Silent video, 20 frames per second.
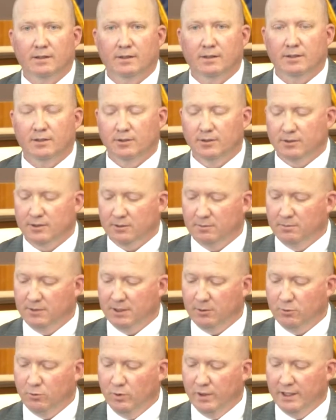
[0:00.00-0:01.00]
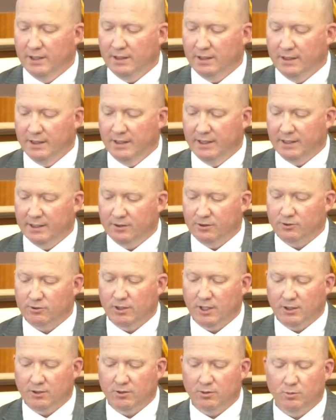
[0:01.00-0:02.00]
to submit weekly
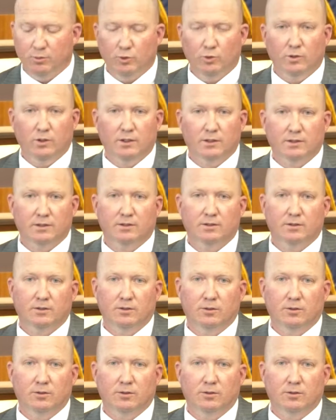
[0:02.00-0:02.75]
construction reports